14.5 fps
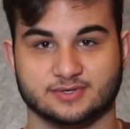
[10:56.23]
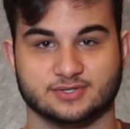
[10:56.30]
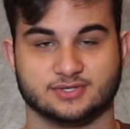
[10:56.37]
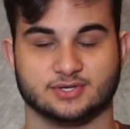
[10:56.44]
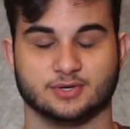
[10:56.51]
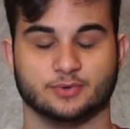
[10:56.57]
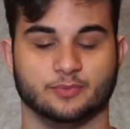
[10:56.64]

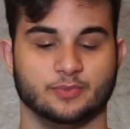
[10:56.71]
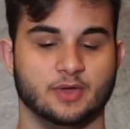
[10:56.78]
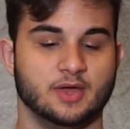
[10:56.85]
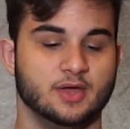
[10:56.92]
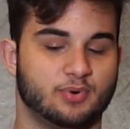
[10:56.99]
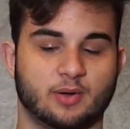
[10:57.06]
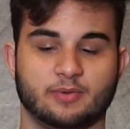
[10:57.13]
So
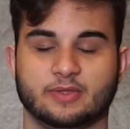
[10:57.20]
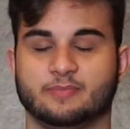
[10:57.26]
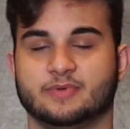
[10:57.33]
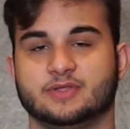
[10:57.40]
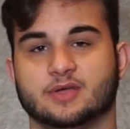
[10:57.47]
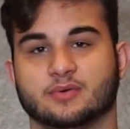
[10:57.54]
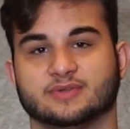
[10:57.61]
probably
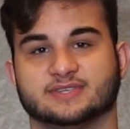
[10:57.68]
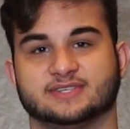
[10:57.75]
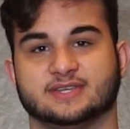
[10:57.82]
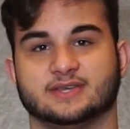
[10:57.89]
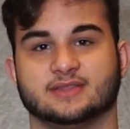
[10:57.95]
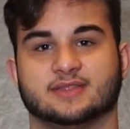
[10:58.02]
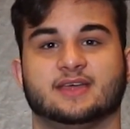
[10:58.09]
been
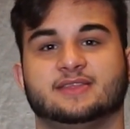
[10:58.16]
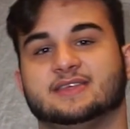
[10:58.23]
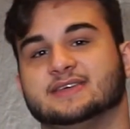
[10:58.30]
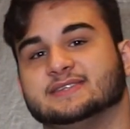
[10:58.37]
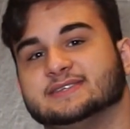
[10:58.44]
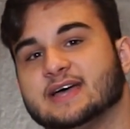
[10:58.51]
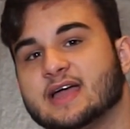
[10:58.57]
noticing that the
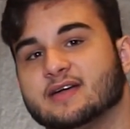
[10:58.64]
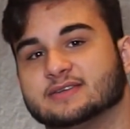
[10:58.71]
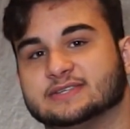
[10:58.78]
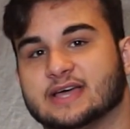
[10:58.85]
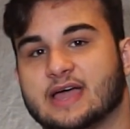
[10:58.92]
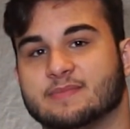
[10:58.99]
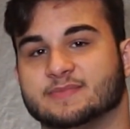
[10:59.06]
entire
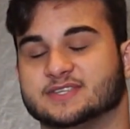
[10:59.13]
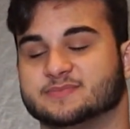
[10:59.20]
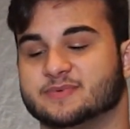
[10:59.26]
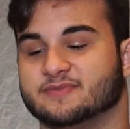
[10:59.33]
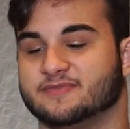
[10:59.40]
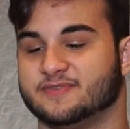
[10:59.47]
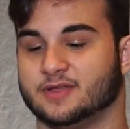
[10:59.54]
time this has
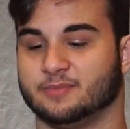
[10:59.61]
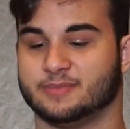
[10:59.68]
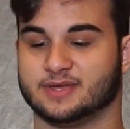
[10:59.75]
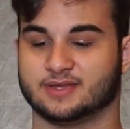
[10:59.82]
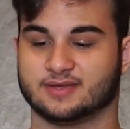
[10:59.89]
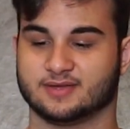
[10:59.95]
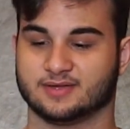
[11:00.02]
been
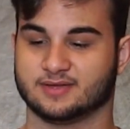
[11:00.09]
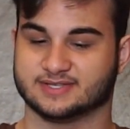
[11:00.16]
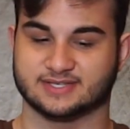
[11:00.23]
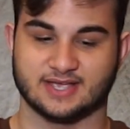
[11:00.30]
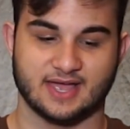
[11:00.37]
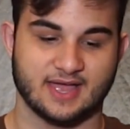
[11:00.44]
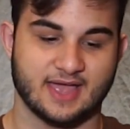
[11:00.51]
filming,
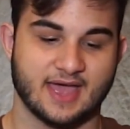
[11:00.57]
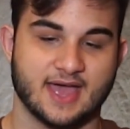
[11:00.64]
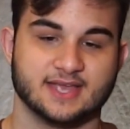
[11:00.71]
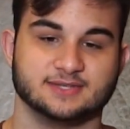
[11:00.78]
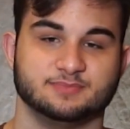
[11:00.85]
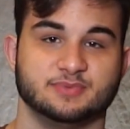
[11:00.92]
this guy has